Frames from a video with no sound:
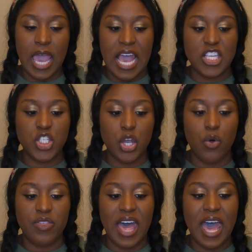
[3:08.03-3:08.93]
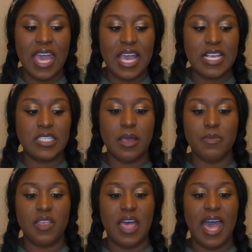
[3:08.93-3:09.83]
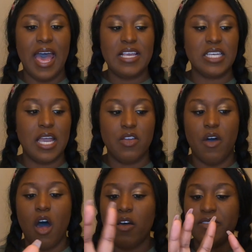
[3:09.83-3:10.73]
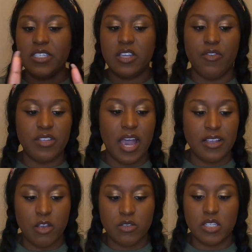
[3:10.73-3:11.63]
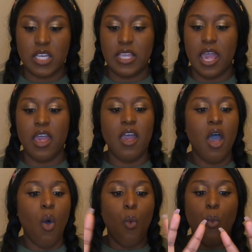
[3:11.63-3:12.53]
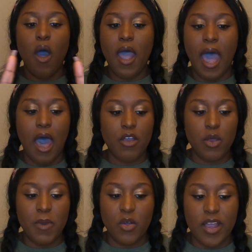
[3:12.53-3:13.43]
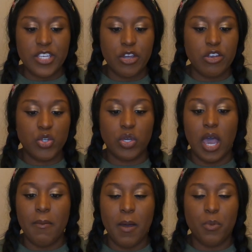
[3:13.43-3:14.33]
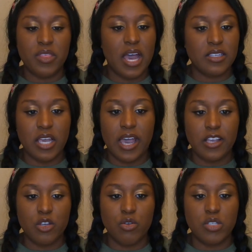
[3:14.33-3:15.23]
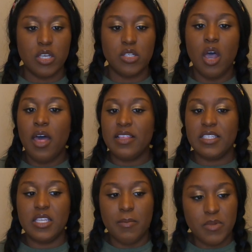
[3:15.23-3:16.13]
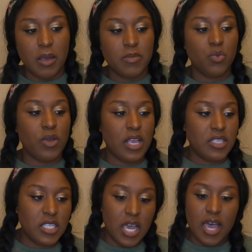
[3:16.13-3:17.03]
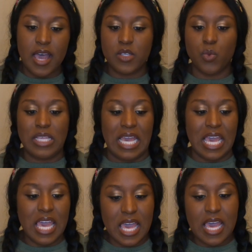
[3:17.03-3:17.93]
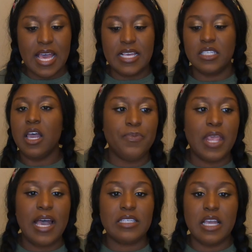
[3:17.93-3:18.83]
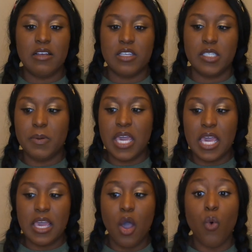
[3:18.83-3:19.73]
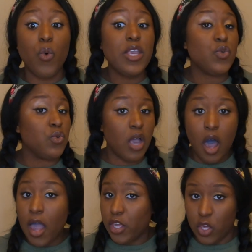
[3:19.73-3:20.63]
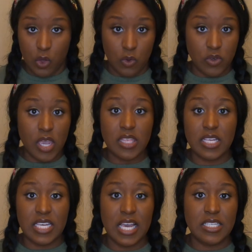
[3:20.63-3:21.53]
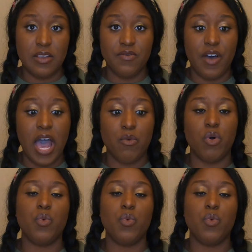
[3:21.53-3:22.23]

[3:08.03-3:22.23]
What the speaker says: And so that is something that has kind of all of these different diagnoses in it, how you meet criteria to come up with that diagnosis, the symptoms, what it does, what it is. As an LSSP, we do not use the DSM-5.